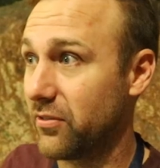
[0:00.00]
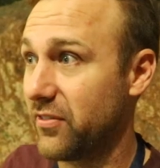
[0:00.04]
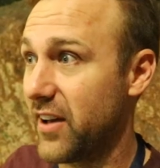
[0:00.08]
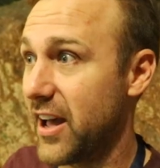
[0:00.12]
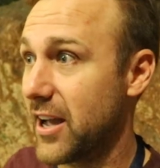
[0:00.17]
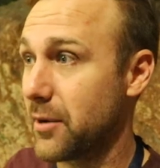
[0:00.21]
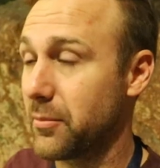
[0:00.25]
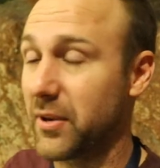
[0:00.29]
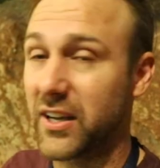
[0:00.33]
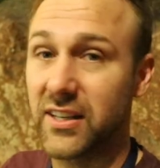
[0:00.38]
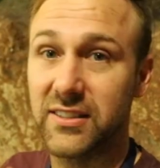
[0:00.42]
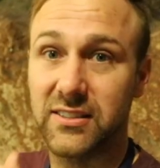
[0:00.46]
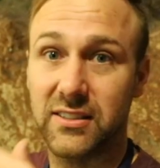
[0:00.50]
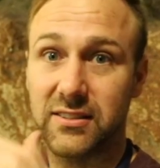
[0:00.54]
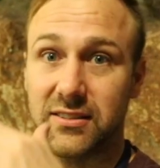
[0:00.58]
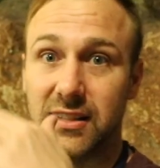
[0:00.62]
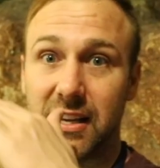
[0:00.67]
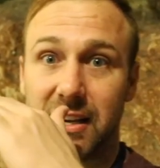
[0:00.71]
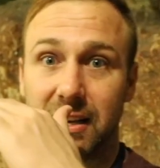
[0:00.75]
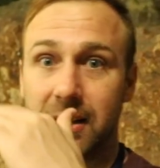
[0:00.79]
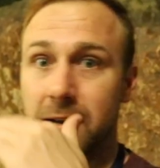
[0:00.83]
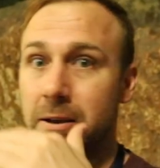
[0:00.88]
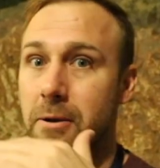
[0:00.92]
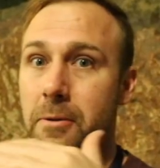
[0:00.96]
cool fact, because
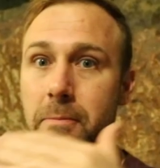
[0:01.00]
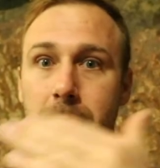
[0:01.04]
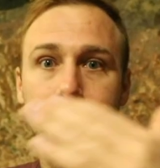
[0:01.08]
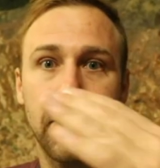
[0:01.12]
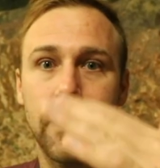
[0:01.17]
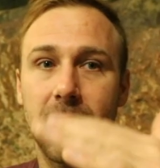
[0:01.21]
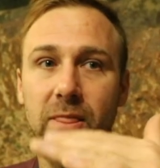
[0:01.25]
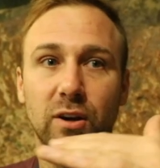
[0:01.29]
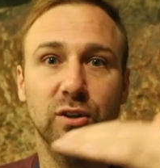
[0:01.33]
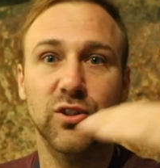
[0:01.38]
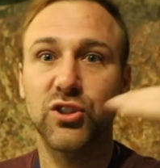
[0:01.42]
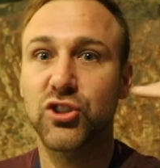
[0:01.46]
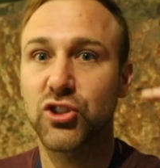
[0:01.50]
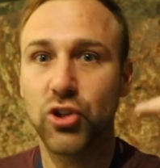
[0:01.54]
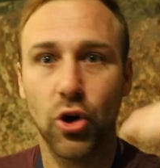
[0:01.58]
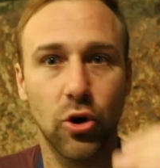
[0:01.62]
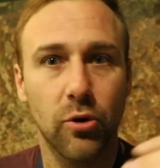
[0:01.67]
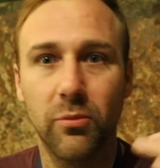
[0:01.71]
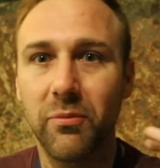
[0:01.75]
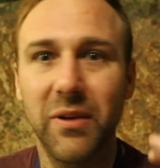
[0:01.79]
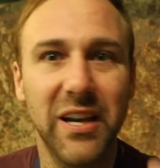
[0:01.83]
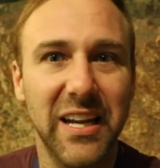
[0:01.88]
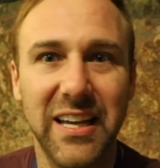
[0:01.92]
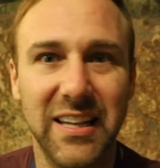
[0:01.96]
it's like, there's so
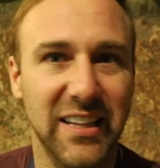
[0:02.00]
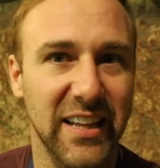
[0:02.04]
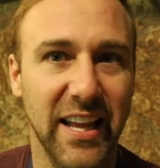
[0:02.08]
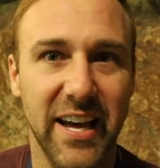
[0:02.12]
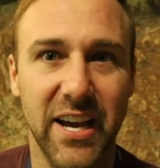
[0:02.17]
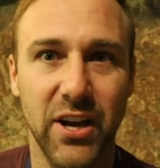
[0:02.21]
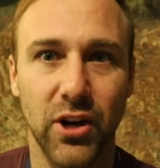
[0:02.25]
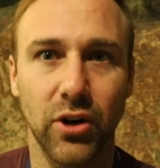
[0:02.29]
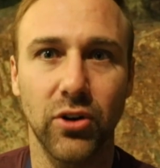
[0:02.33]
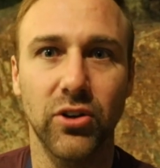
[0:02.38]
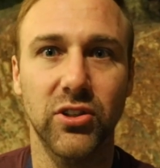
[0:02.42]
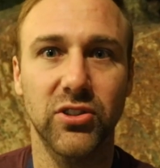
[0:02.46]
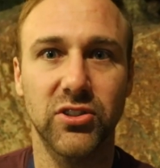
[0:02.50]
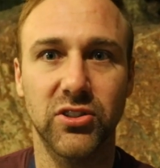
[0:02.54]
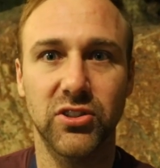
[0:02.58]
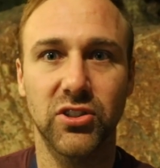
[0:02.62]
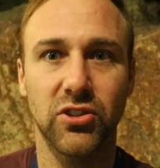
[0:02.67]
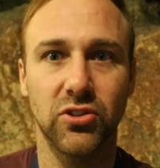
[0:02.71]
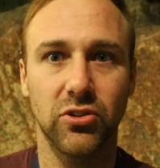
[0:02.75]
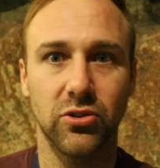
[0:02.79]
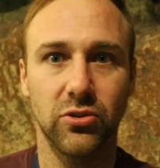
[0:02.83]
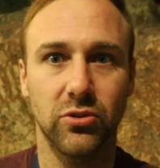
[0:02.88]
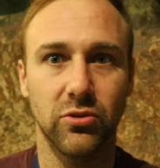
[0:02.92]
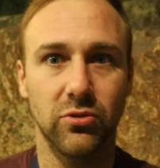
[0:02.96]
many layers
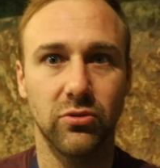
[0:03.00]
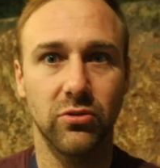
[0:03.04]
to